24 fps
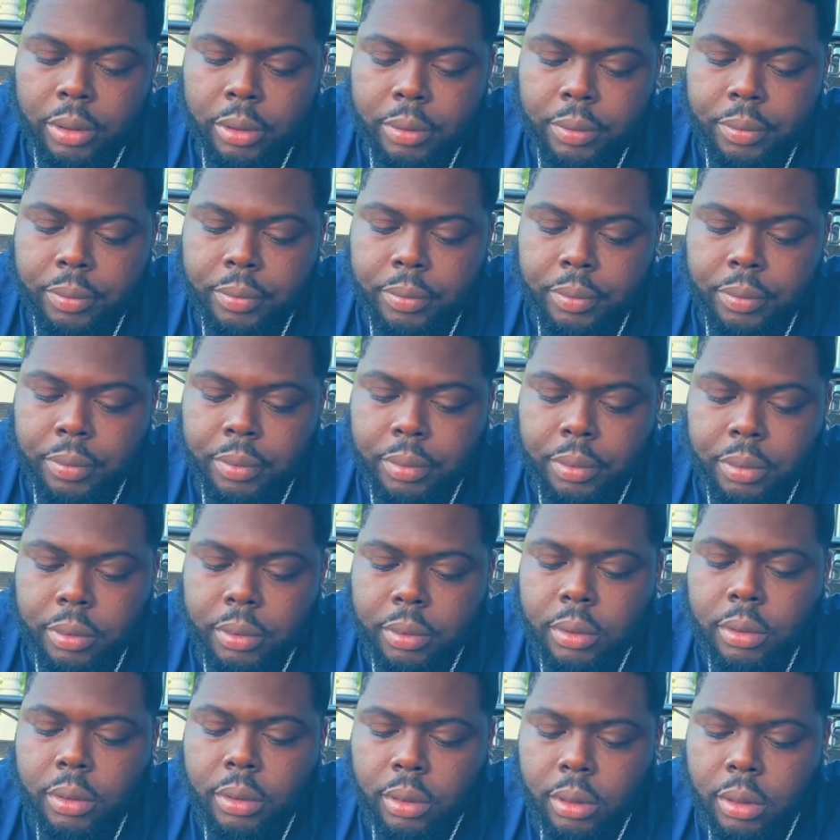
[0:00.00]
The smallest
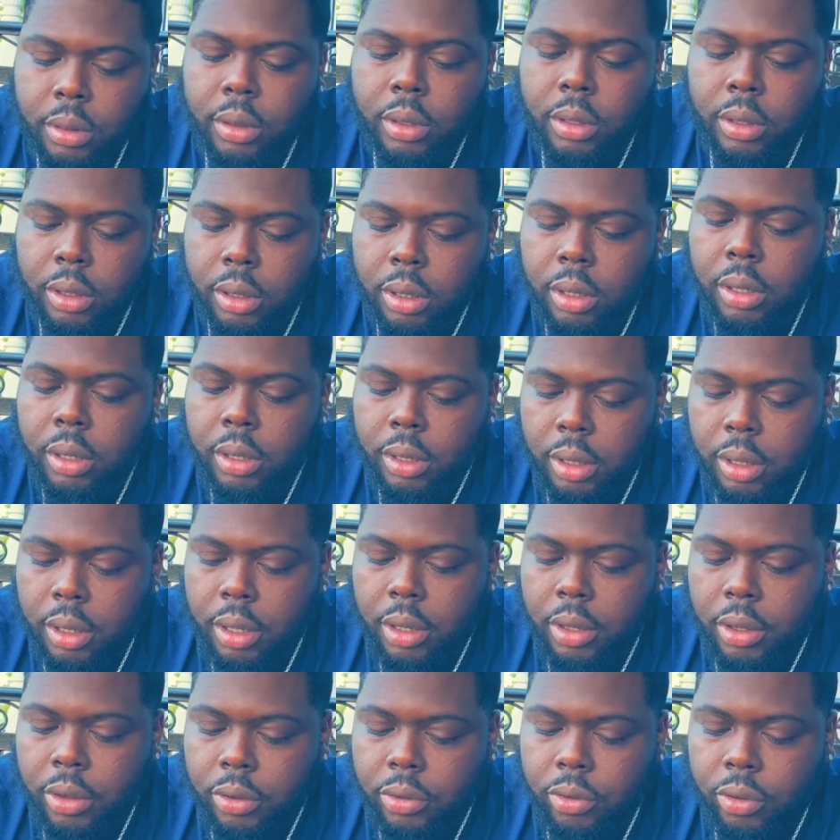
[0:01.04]
purpose, bro.